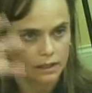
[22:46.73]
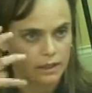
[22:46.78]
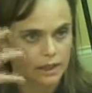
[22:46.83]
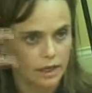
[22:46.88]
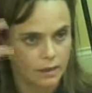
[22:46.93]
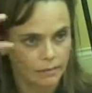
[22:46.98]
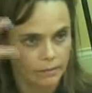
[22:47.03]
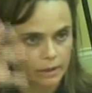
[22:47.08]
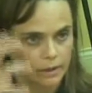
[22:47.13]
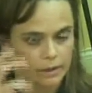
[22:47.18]

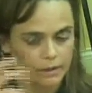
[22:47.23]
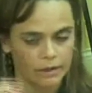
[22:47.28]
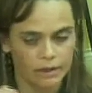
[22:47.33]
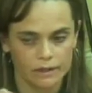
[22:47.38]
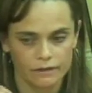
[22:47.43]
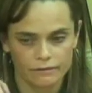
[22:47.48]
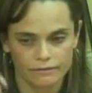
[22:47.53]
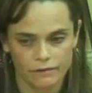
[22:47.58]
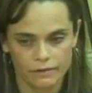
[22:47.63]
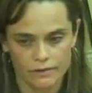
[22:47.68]
up here, and
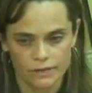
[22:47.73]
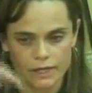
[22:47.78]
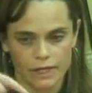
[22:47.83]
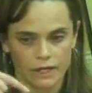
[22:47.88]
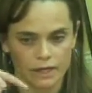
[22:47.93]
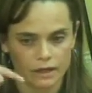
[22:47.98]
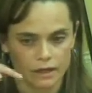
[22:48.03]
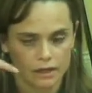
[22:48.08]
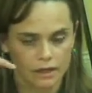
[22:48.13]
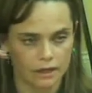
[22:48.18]
it feels
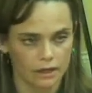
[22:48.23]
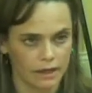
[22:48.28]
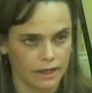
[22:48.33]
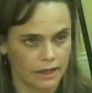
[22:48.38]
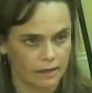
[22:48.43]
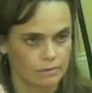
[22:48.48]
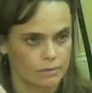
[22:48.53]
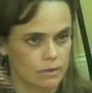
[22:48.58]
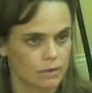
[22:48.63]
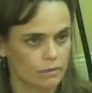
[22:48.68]
like a
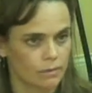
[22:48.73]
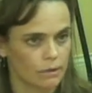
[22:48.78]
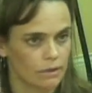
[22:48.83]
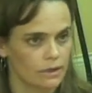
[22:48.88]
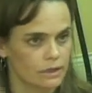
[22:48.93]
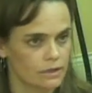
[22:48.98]
hamster wheel